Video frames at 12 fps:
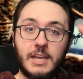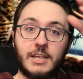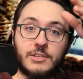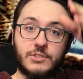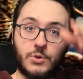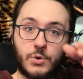
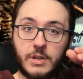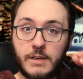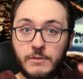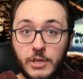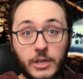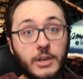It's your
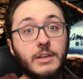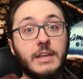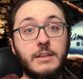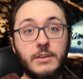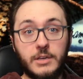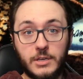gift. You can
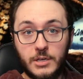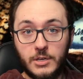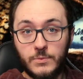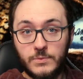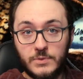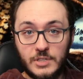
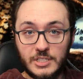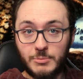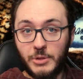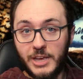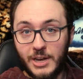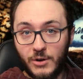
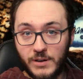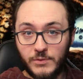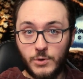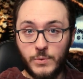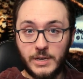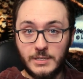display it however
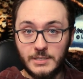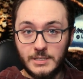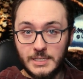you want.